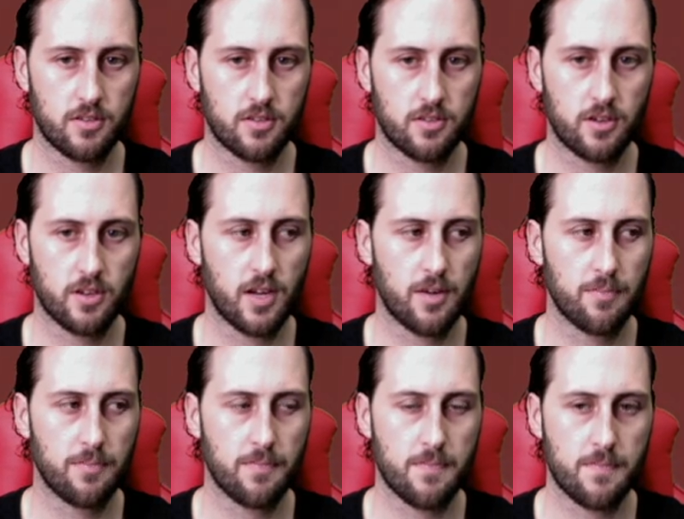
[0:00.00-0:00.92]
Got it
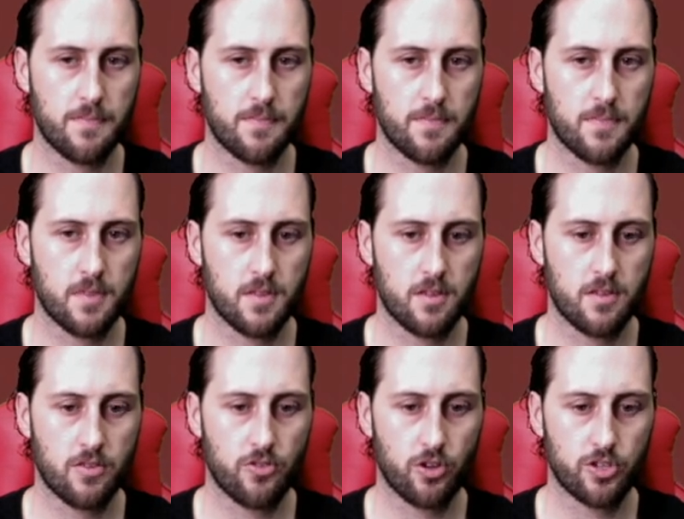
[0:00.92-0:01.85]
up.
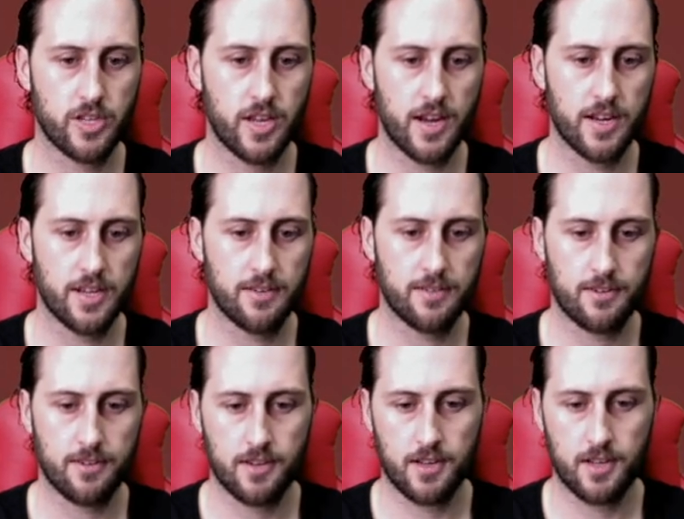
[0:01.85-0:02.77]
Thought she had it.
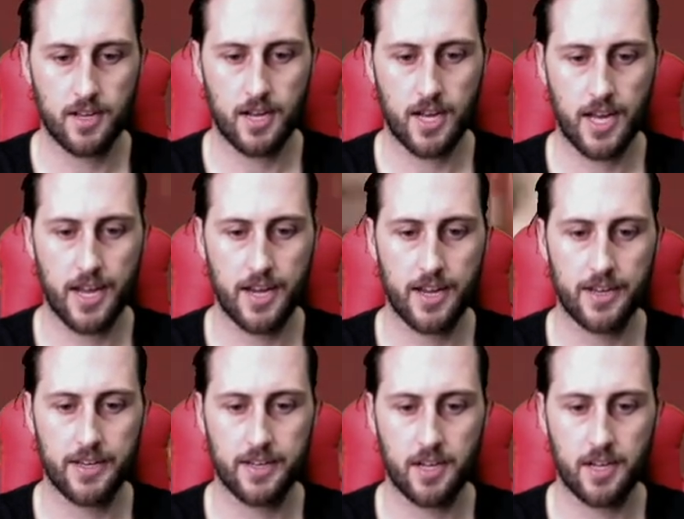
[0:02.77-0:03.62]
And it ended